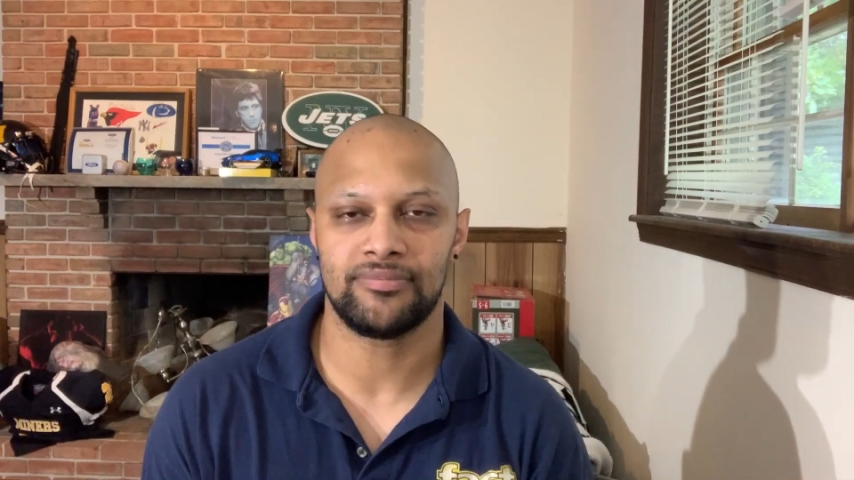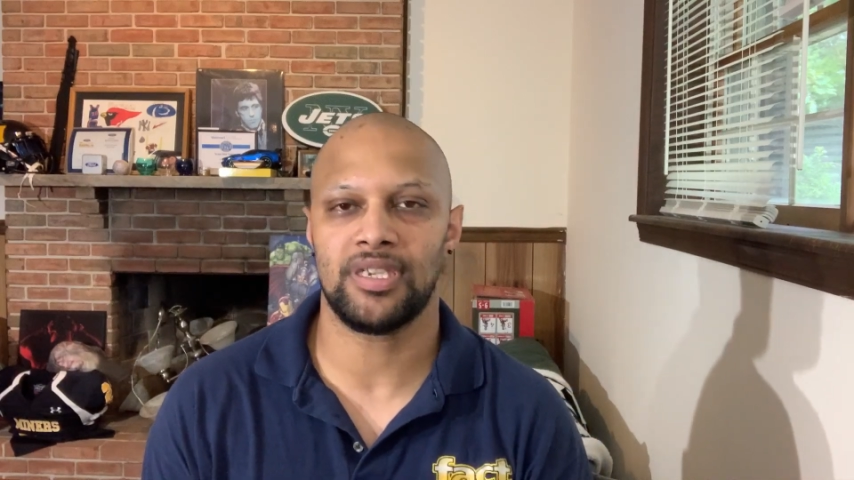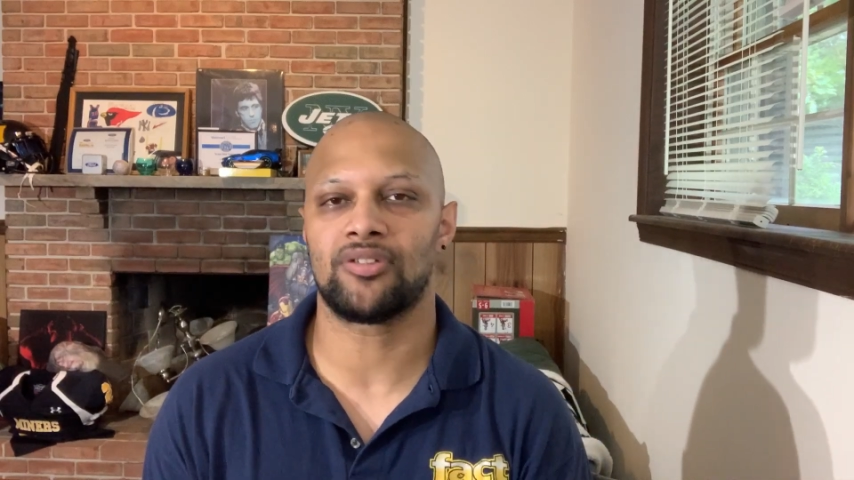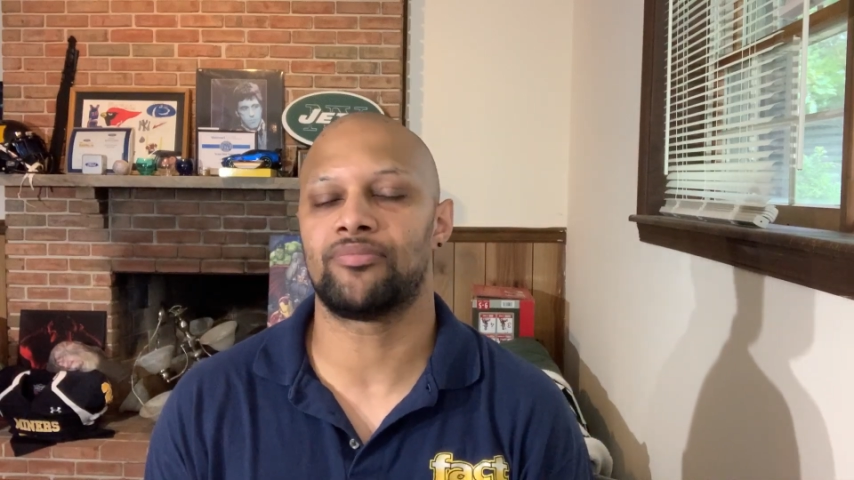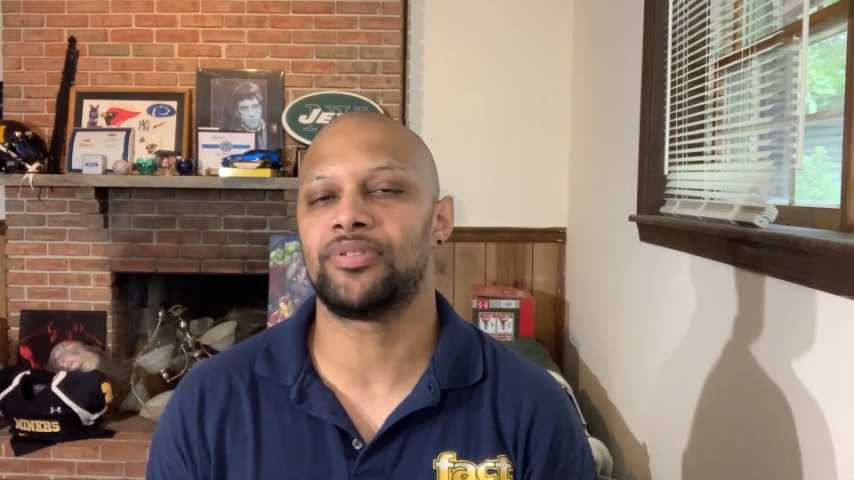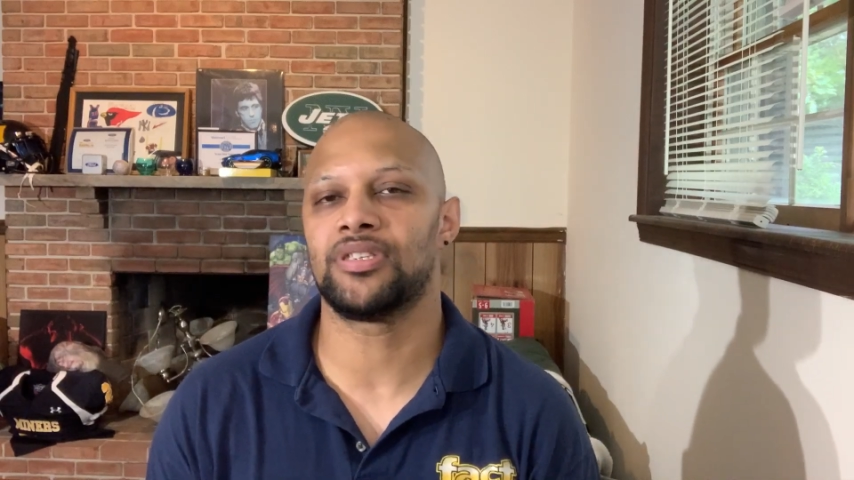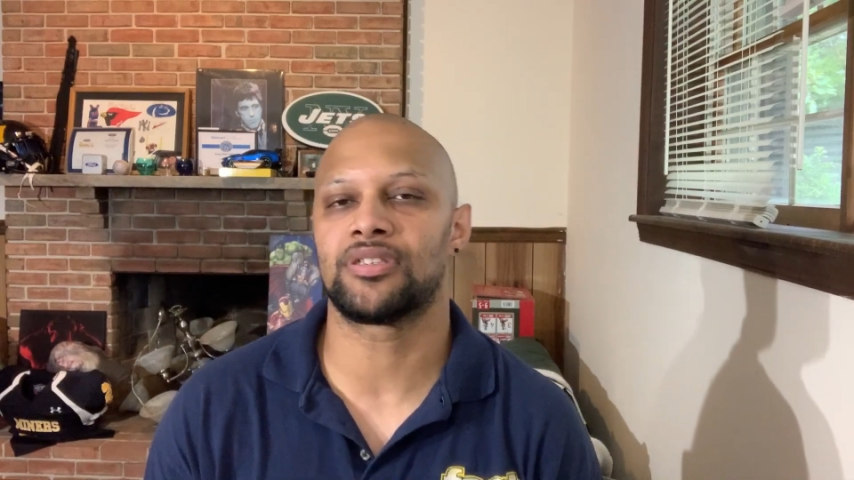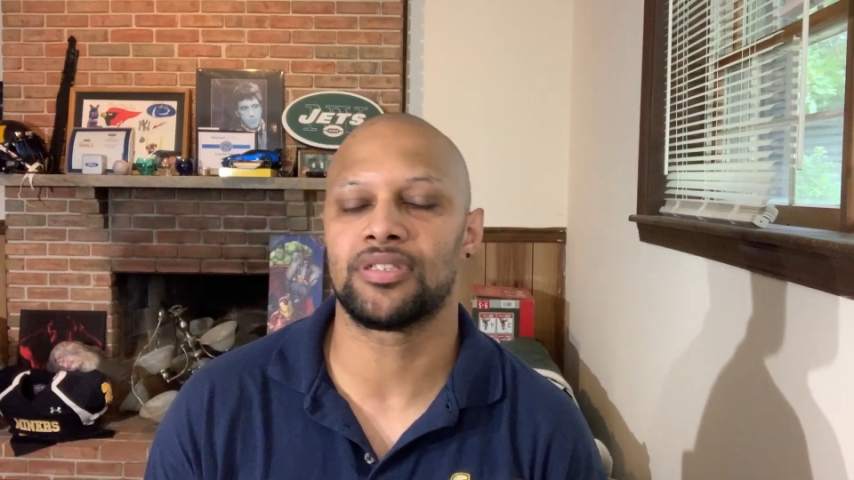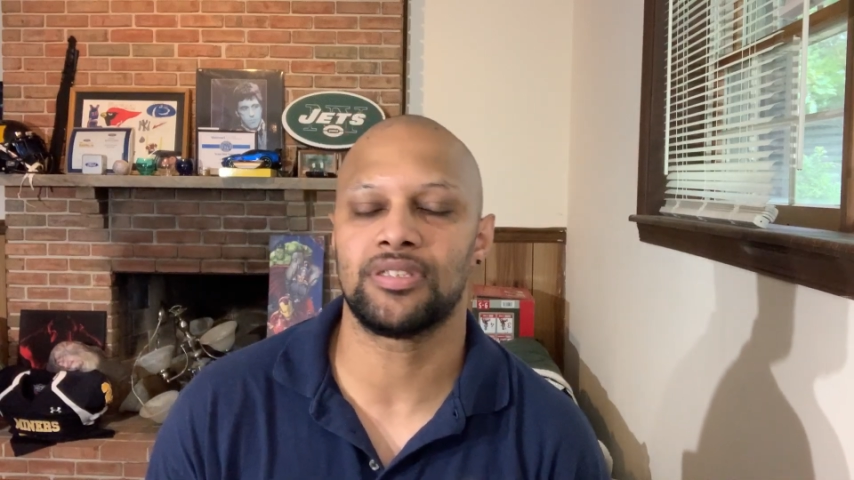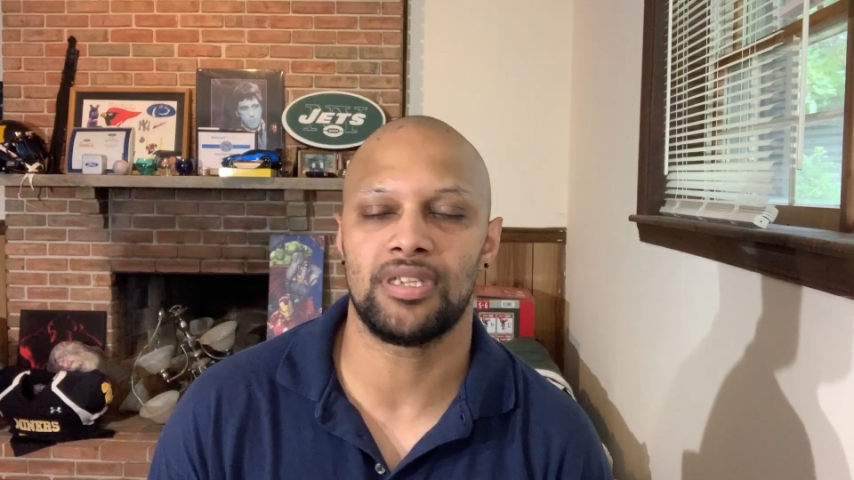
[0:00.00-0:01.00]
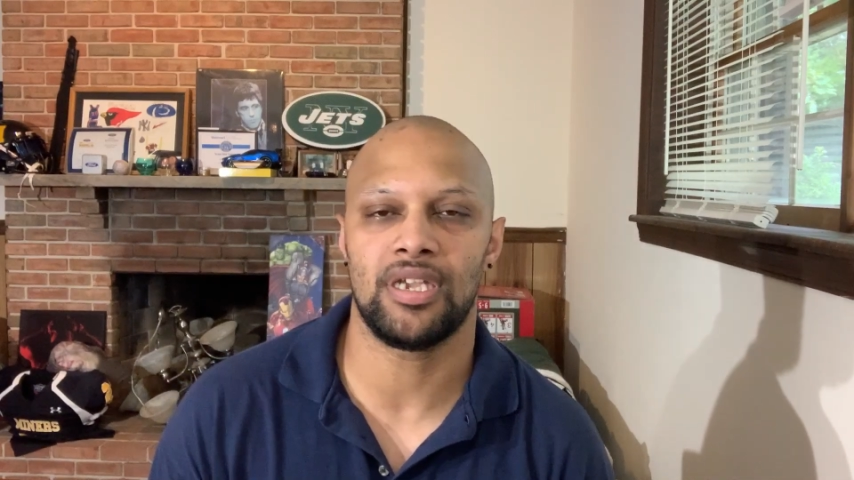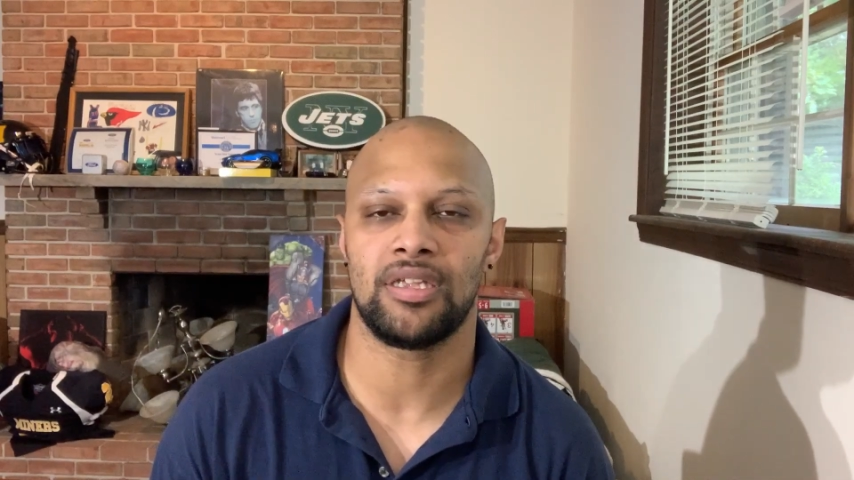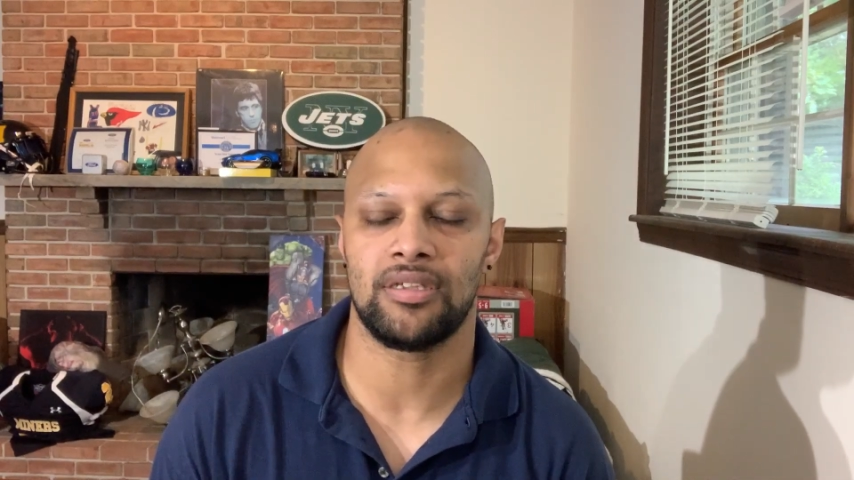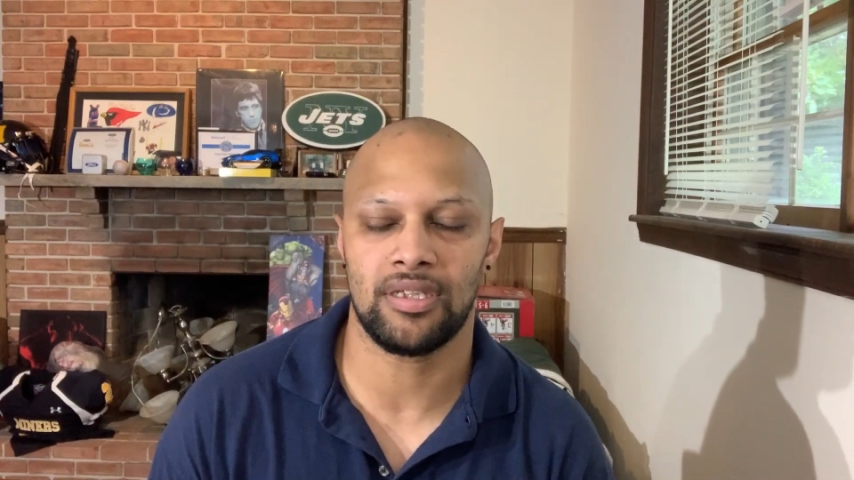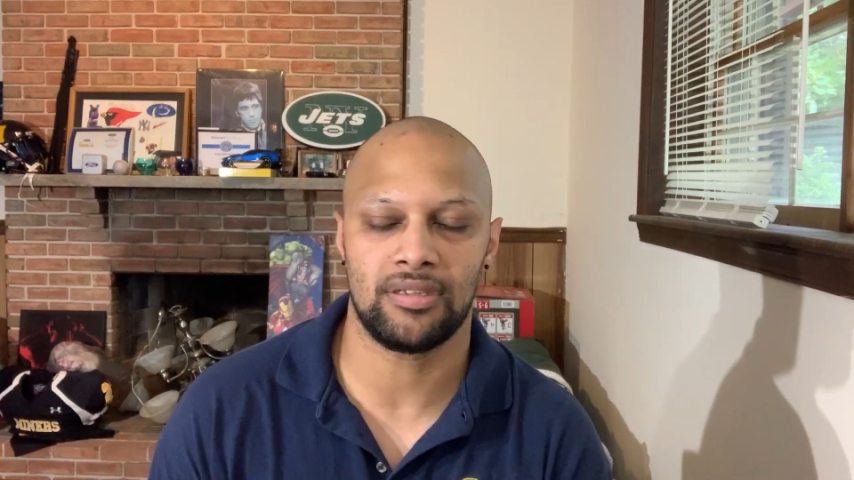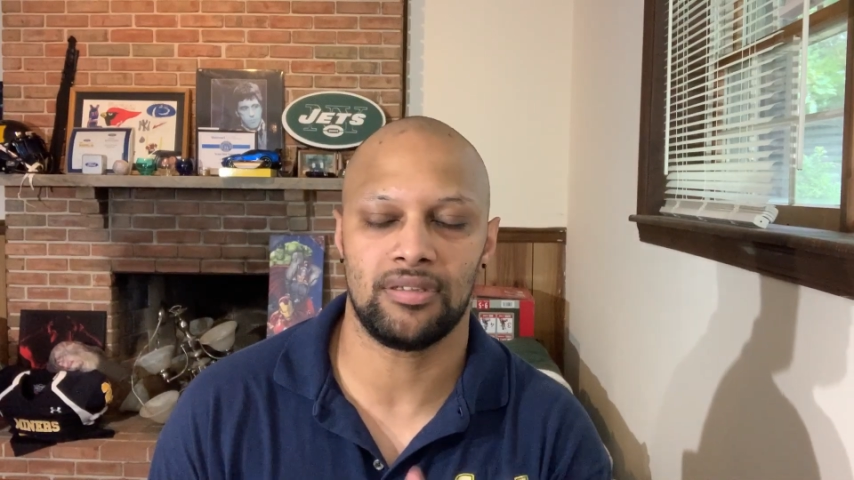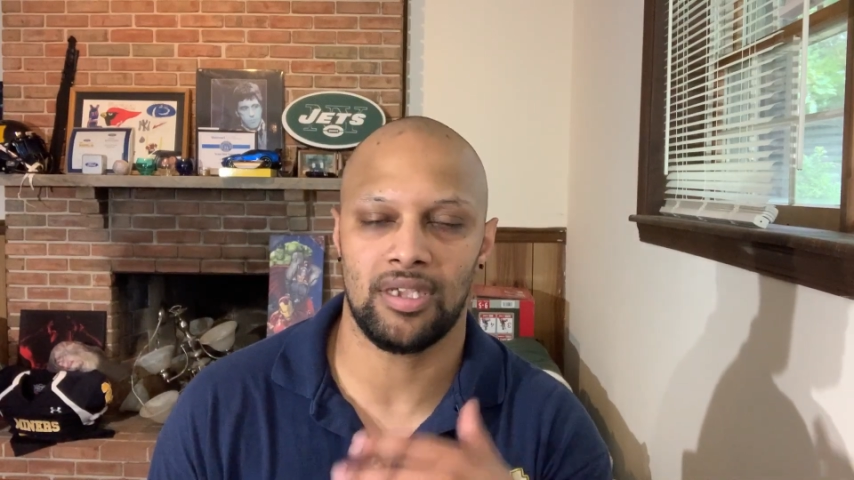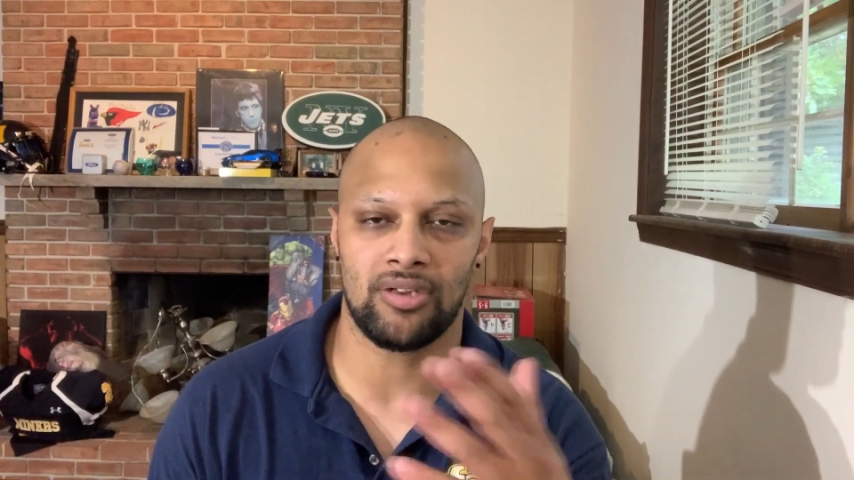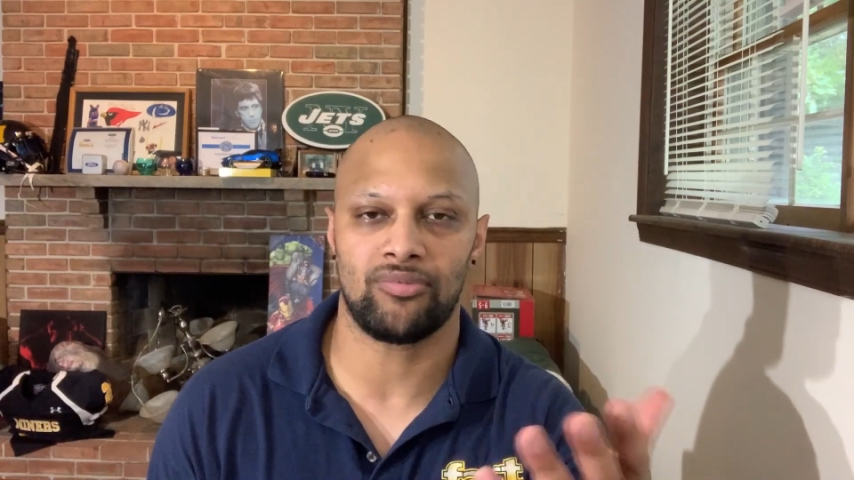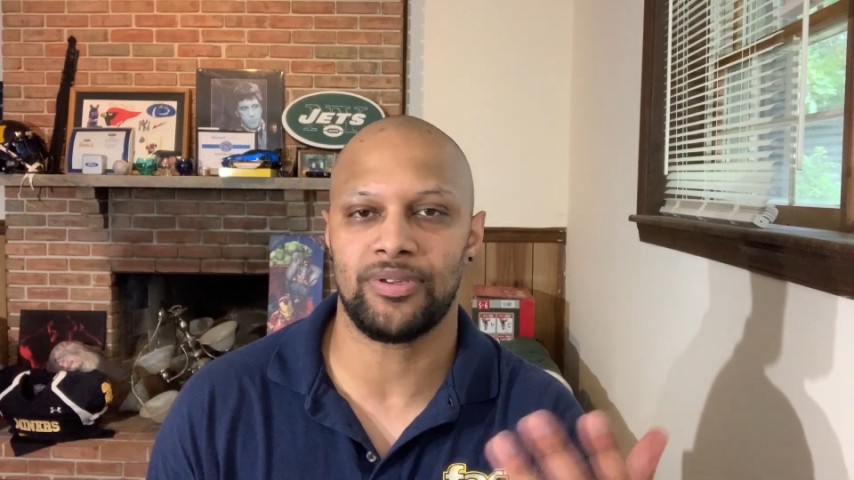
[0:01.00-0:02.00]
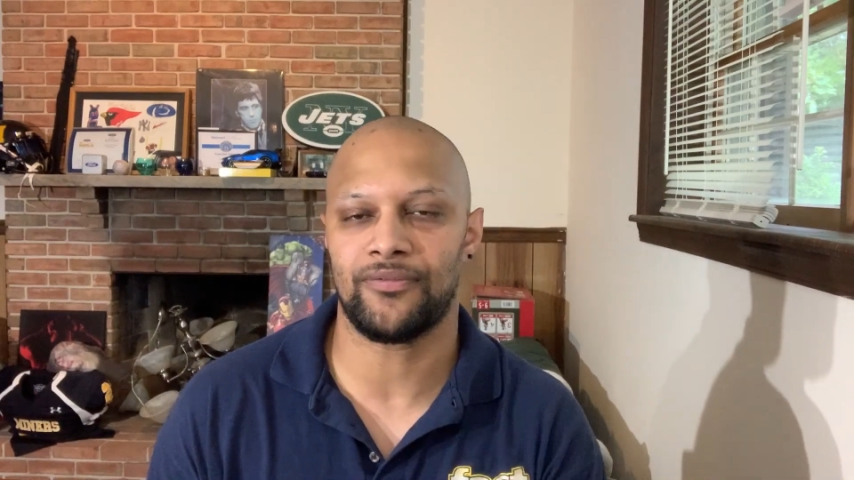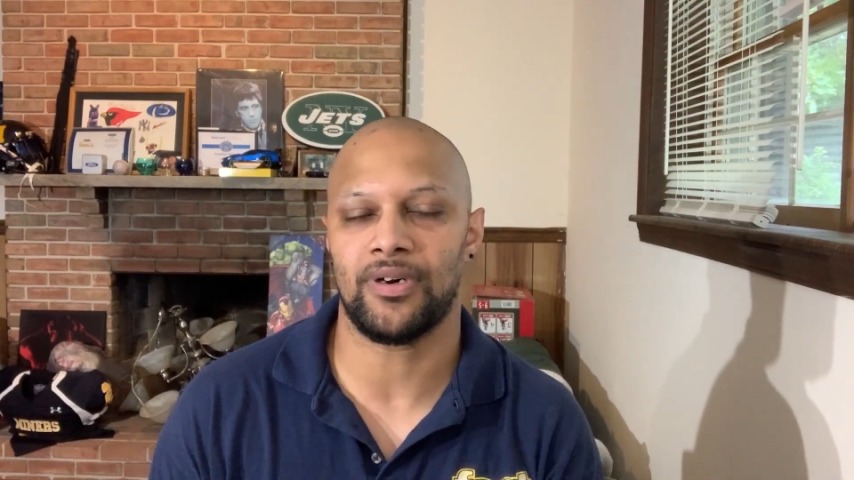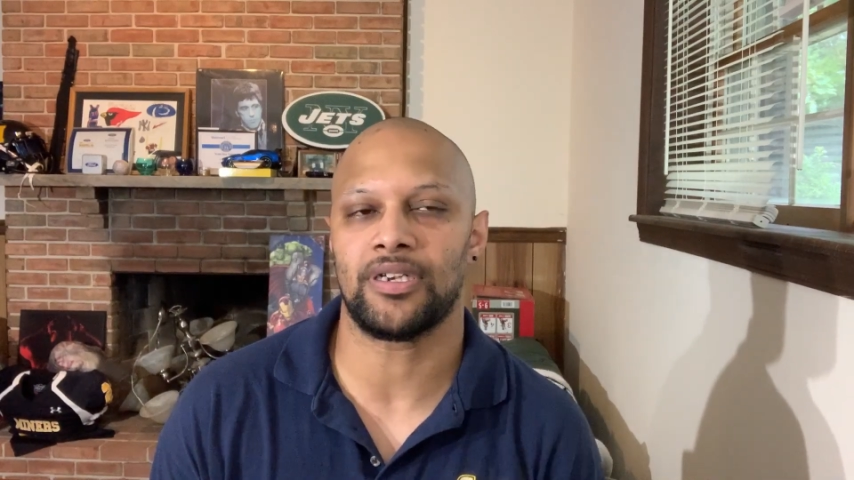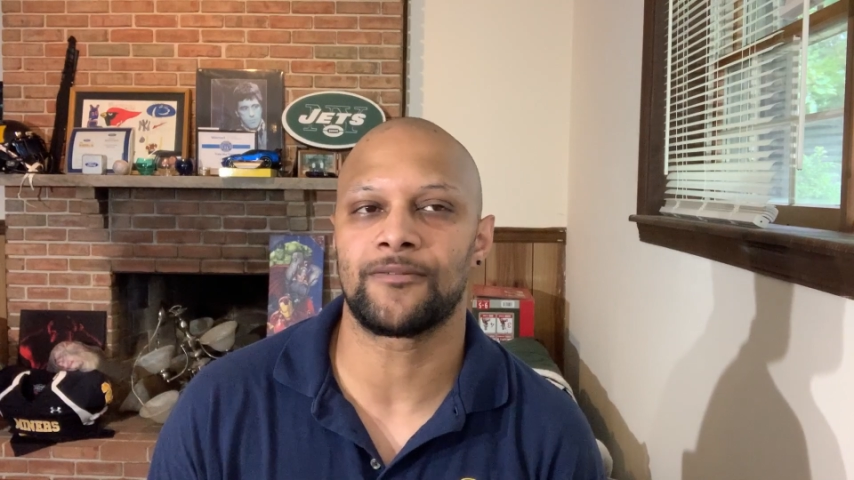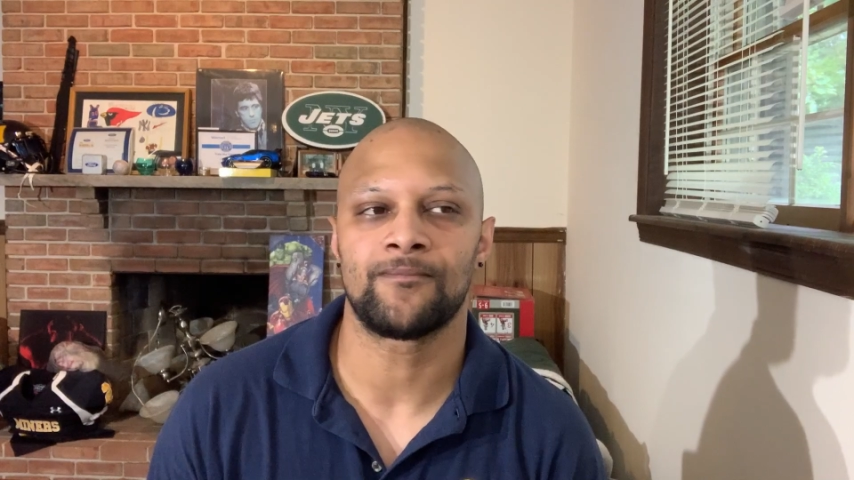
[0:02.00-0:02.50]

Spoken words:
it'll be it'll be fun.